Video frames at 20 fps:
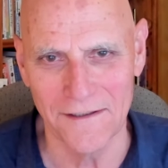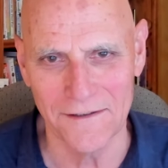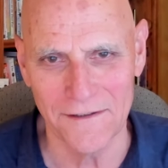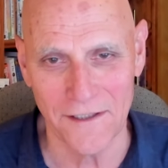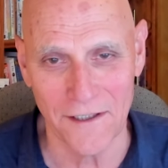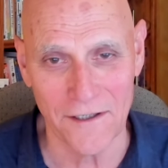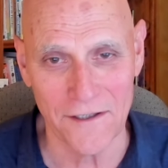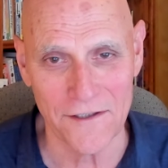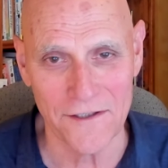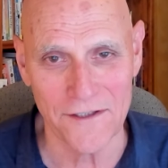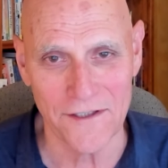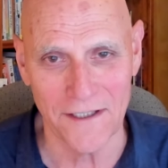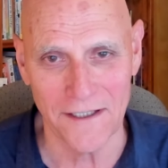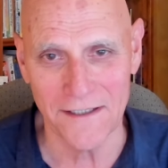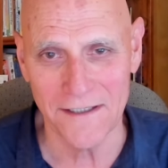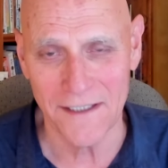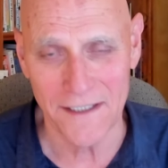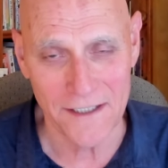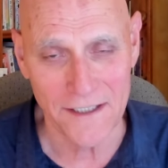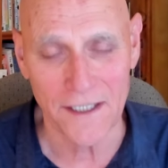youngest
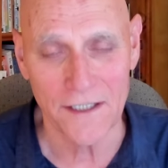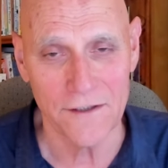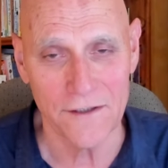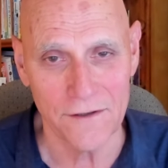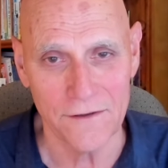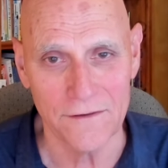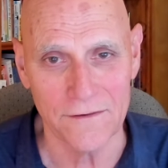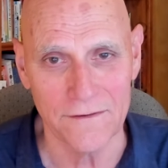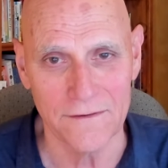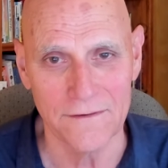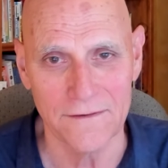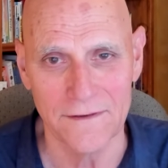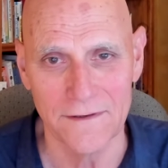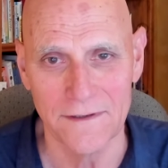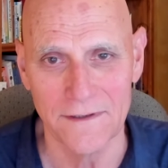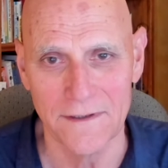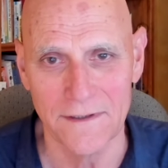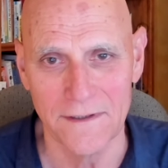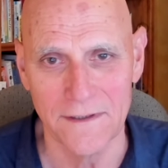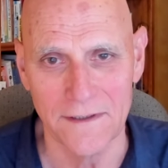son? Yes, I do,
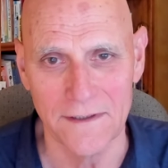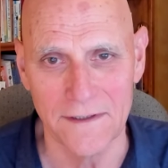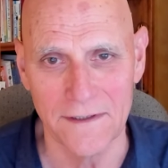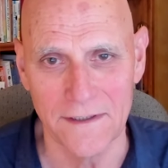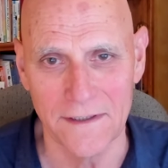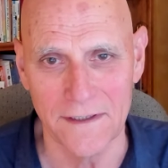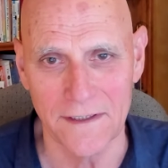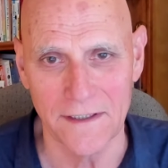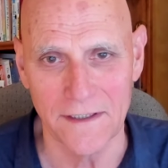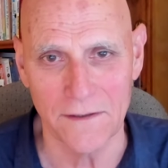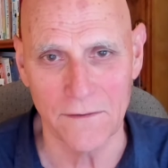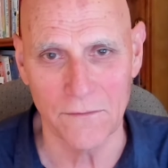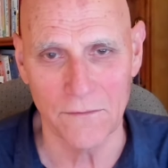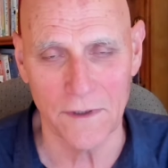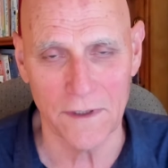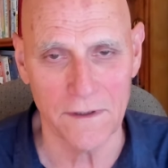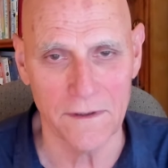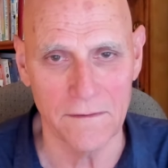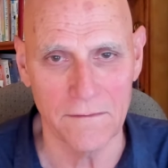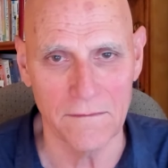and
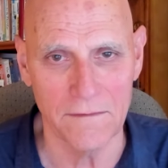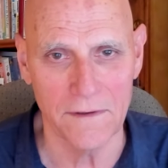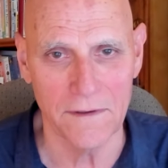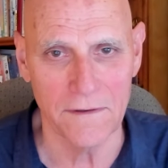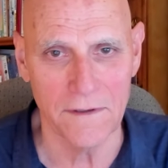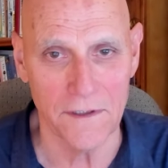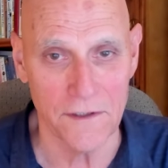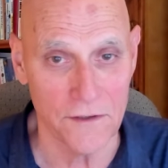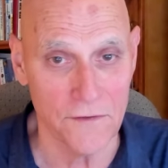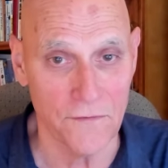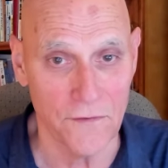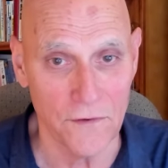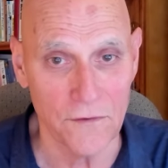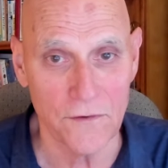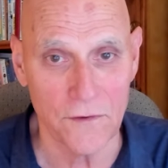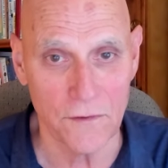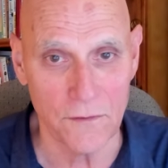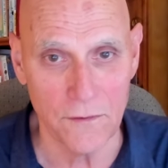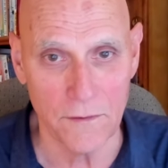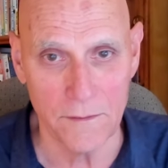what his
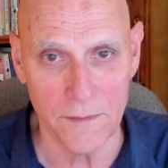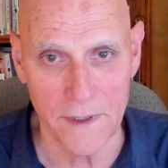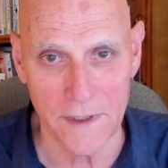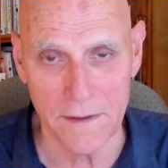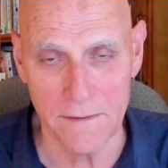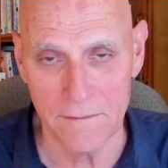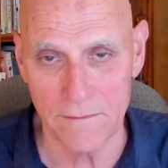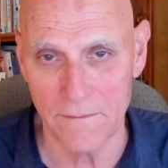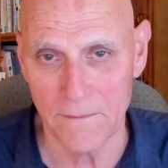future will be.